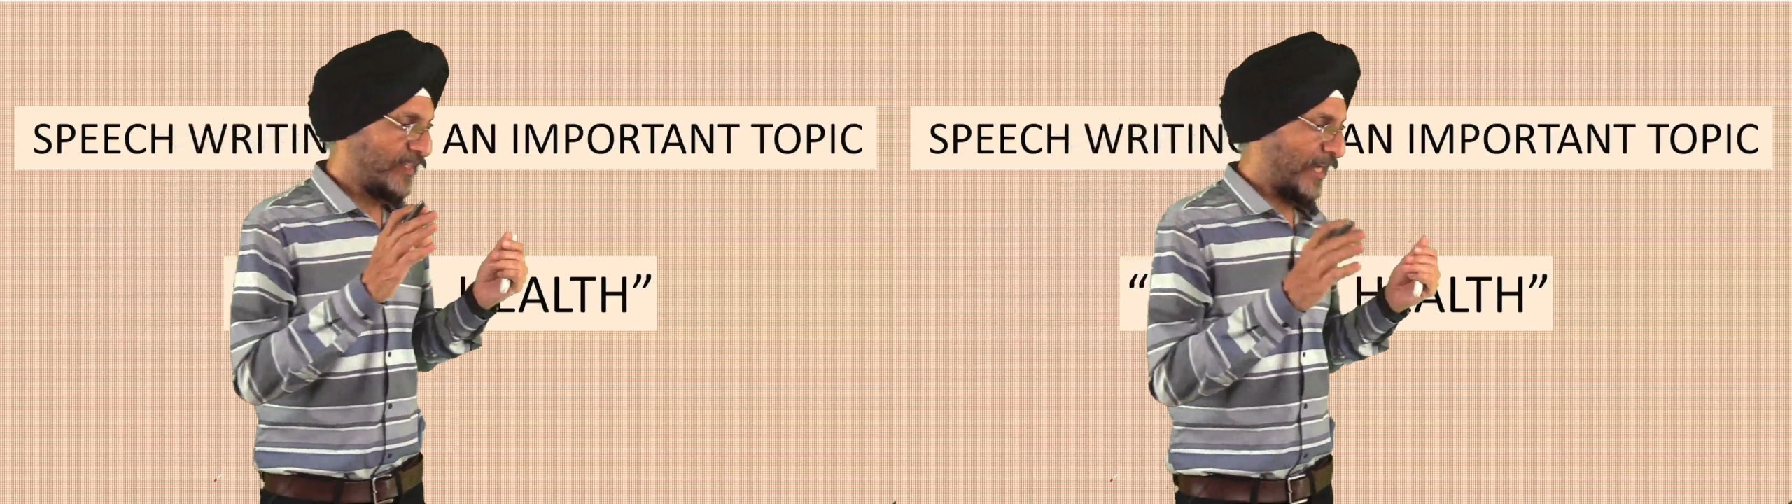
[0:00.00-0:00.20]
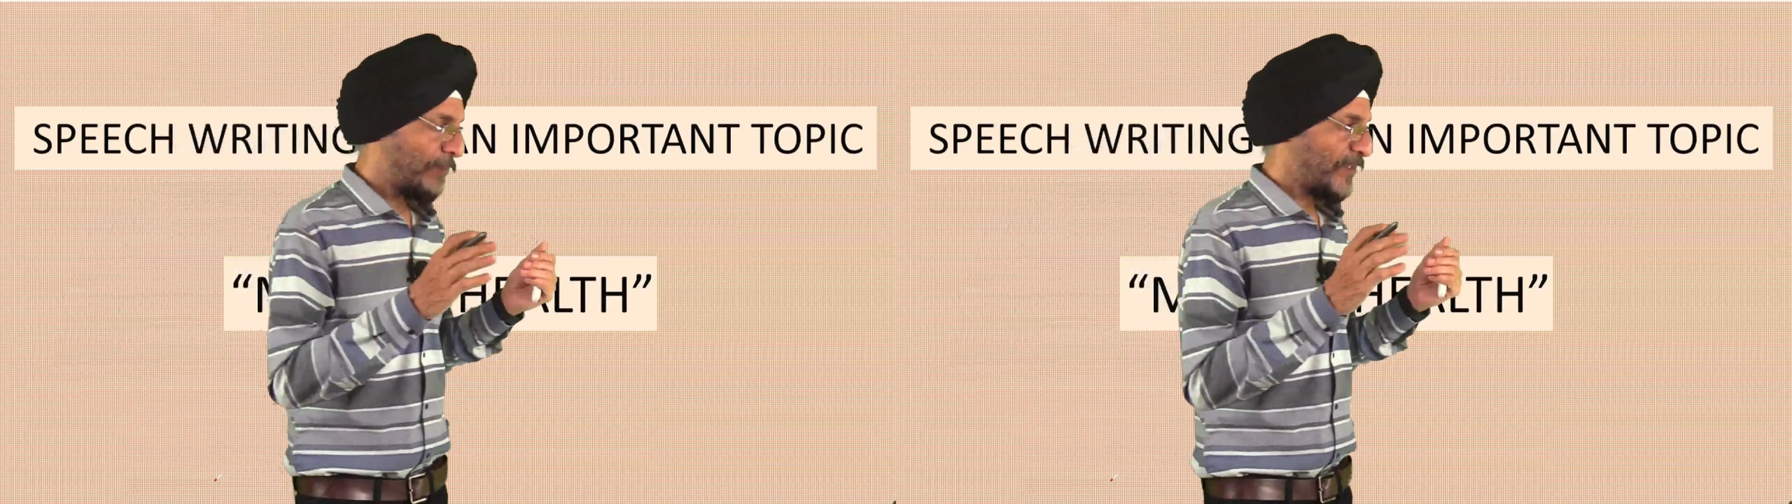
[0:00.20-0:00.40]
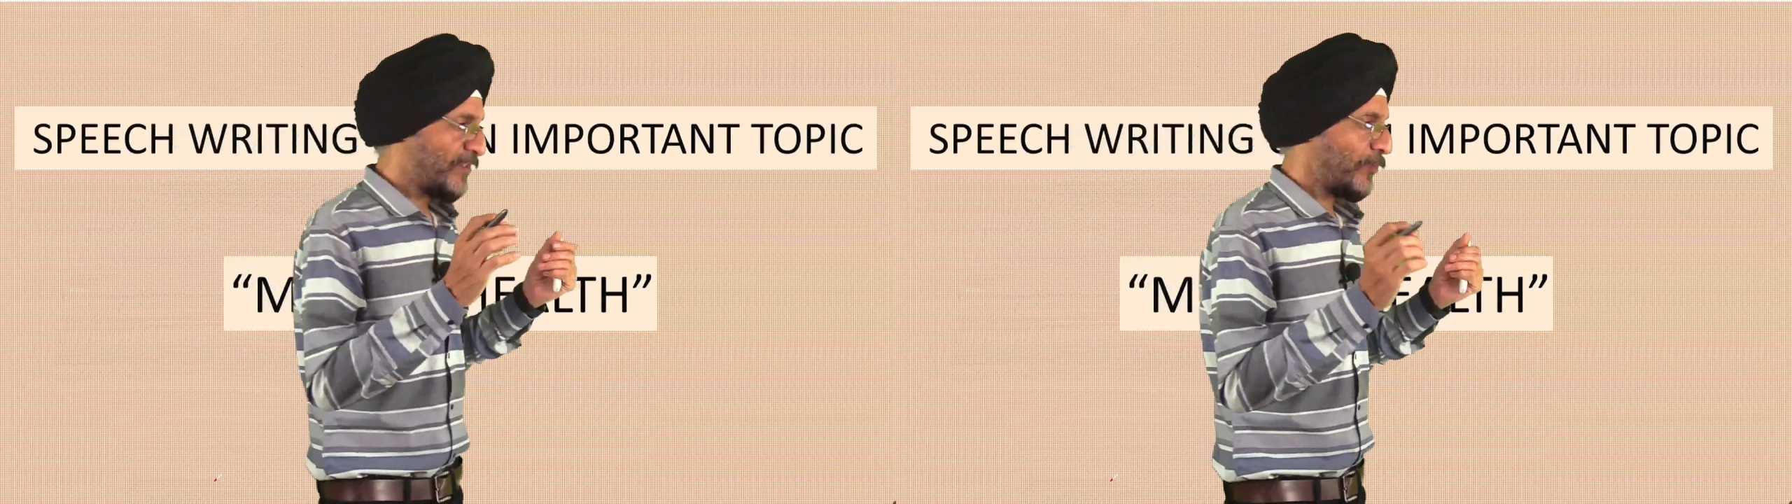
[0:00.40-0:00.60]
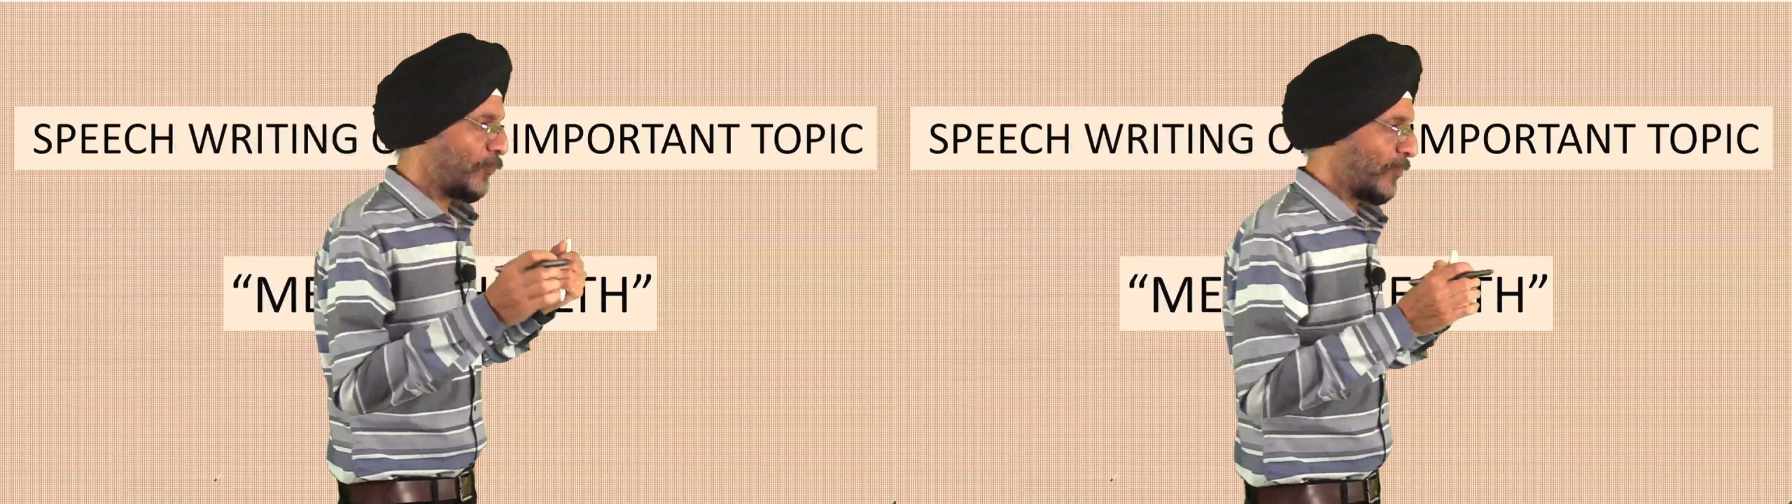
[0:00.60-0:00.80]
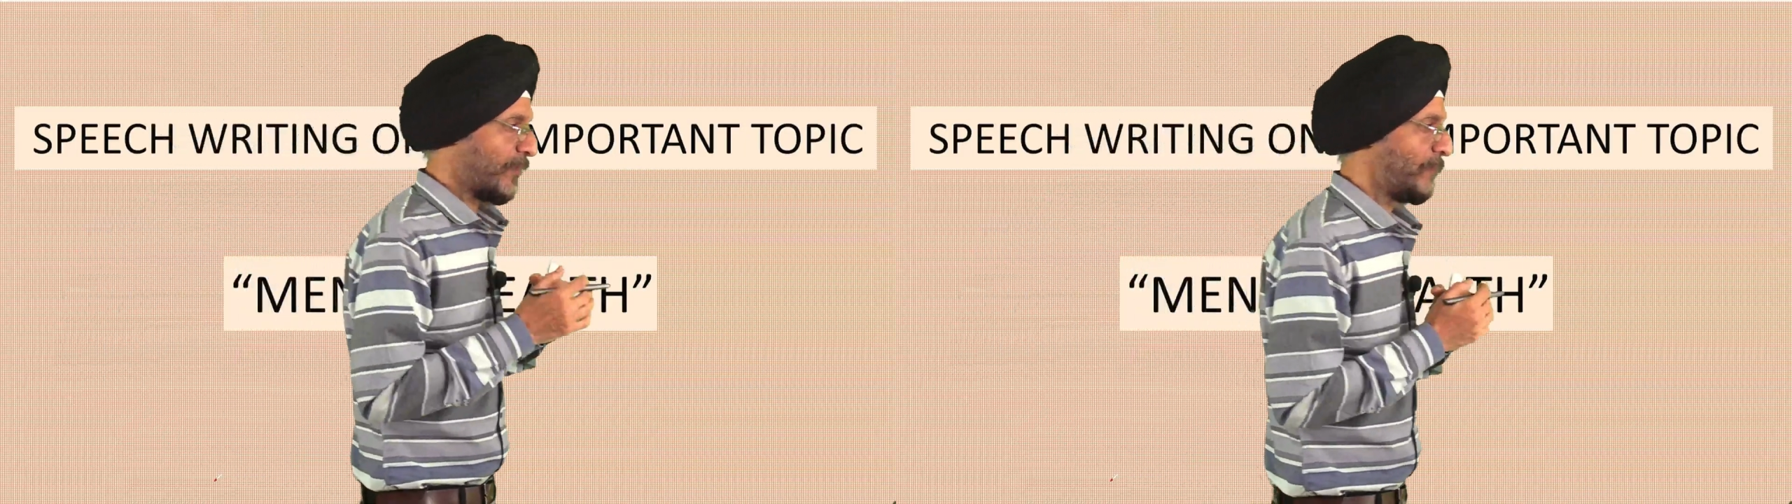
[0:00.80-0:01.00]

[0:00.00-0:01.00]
that person good,